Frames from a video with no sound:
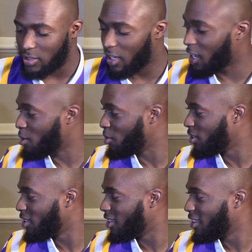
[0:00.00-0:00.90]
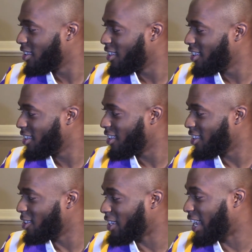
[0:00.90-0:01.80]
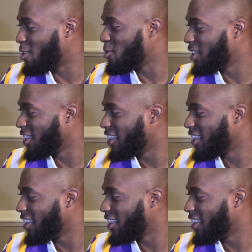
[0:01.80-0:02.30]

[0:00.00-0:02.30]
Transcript: not even. I got one.